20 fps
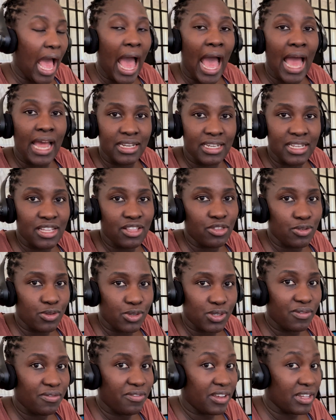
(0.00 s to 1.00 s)
add in
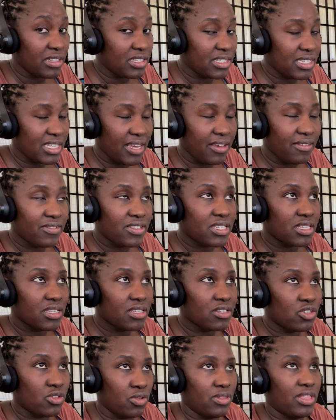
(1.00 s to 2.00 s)
those fail safes
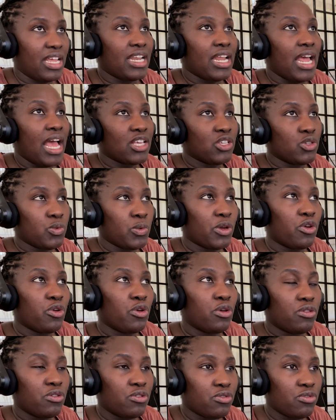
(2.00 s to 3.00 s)
so that as we're
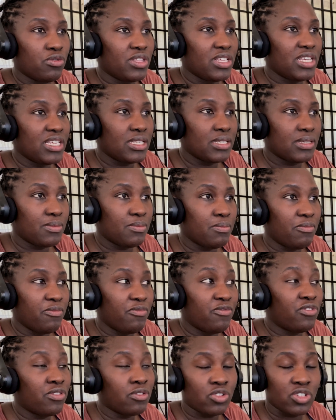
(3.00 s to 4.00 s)
going through these,
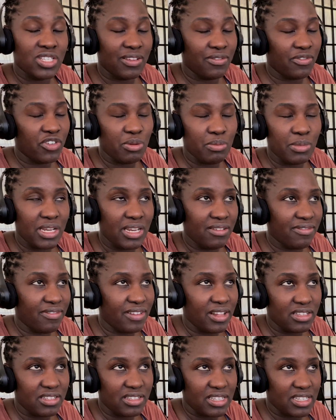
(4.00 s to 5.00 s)
because there are very many
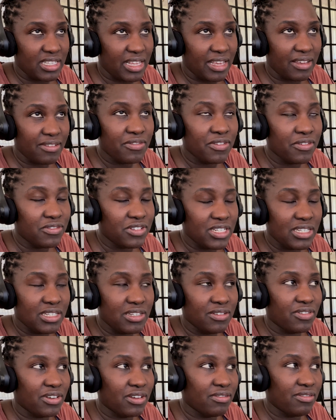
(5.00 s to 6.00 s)
files, there's like 15
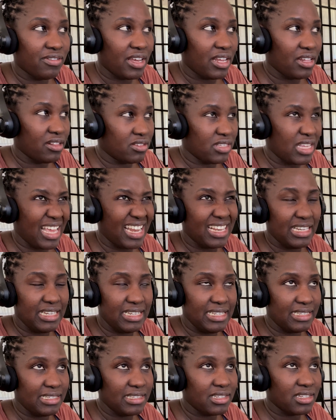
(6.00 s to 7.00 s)
different files at
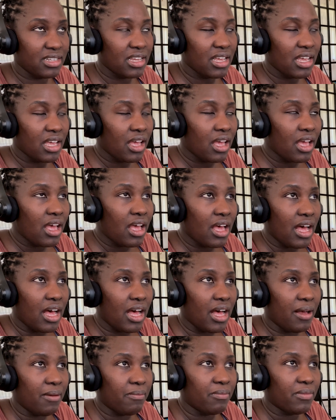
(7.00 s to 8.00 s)
least.
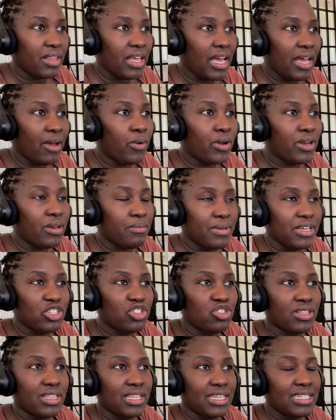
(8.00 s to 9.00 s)
I want to make
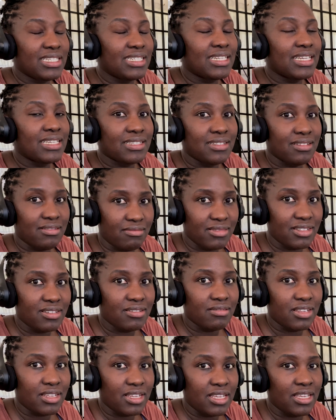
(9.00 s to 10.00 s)
sure that it doesn't
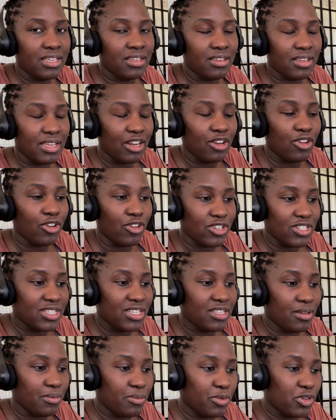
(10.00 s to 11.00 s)
get lost
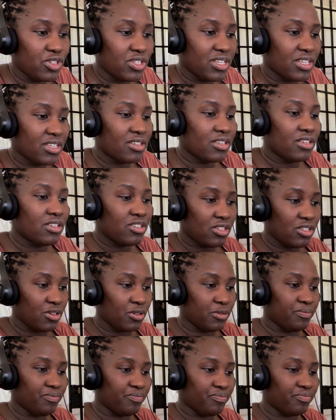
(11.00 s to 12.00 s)
in the process.
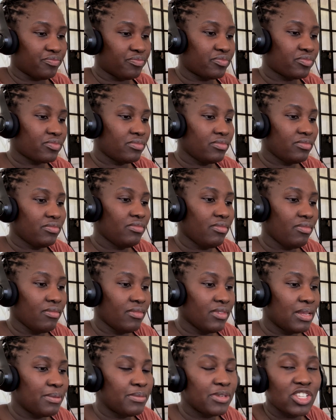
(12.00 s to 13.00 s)
So
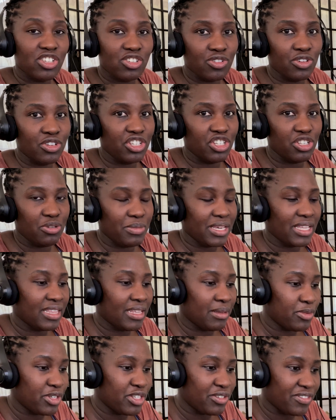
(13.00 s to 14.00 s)
let me just continue making
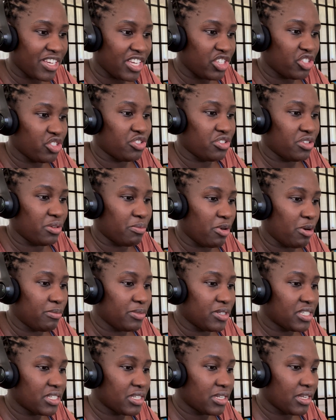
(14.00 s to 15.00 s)
that modification to the prompt.